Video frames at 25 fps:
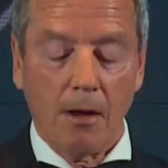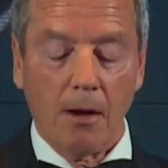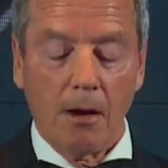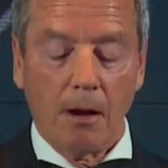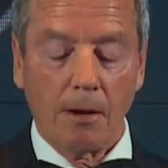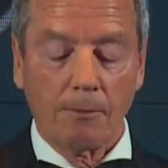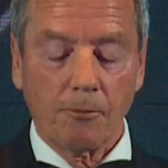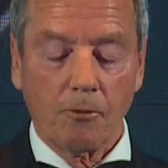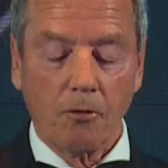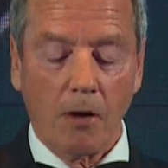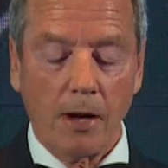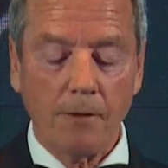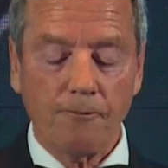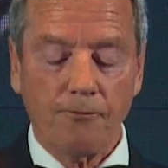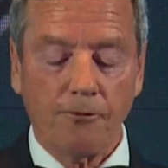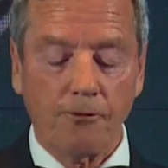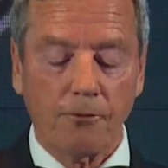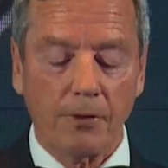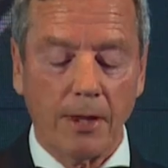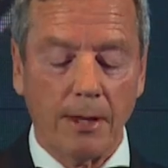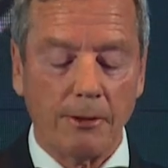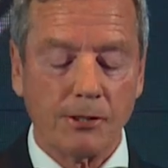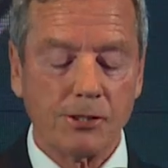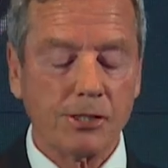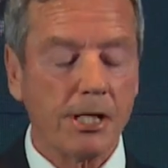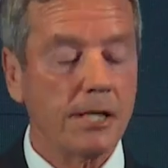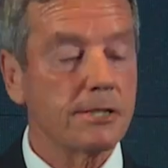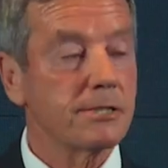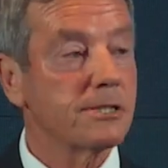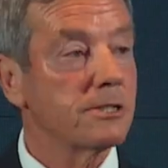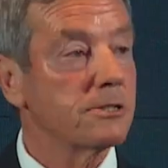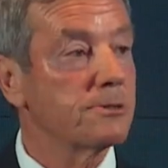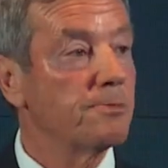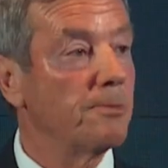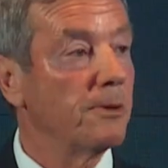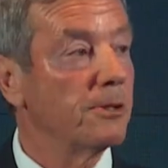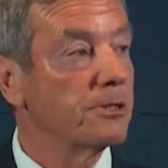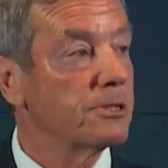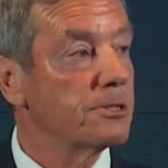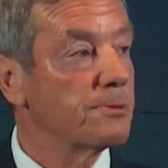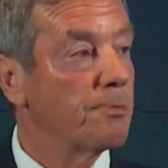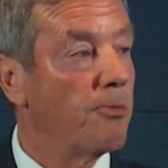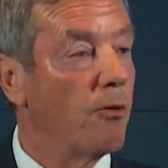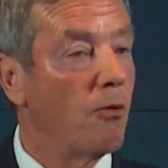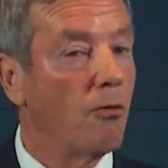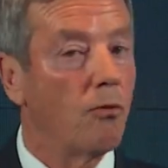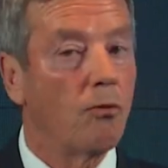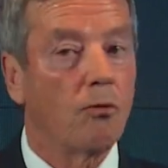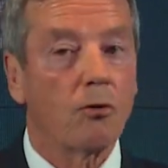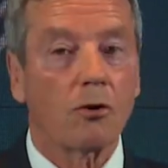I'm grateful that Justice Minister
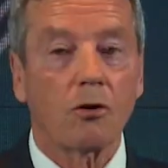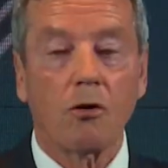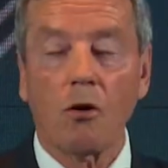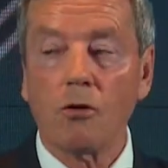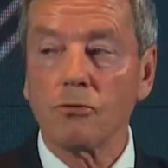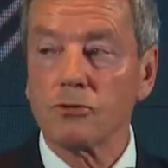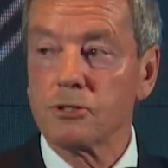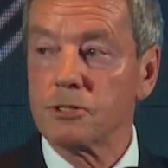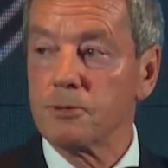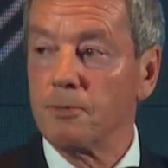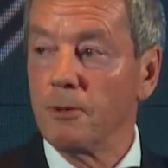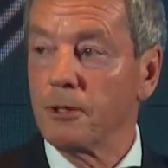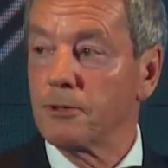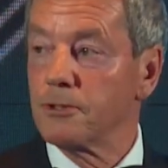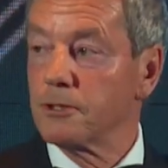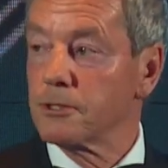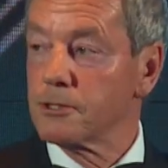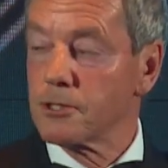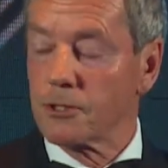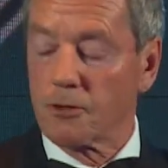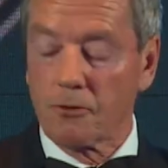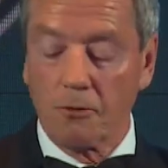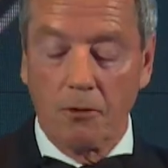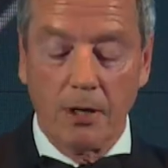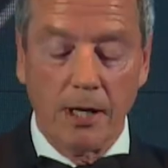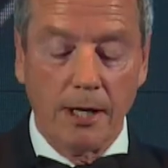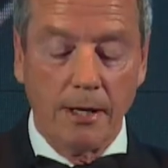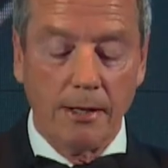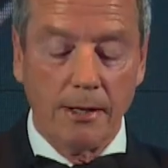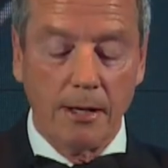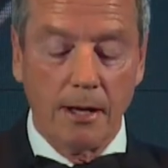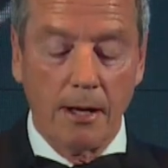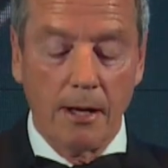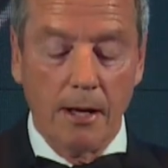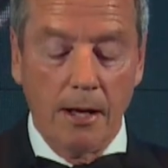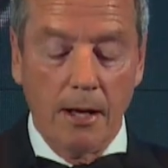Paul Goldsmith has agreed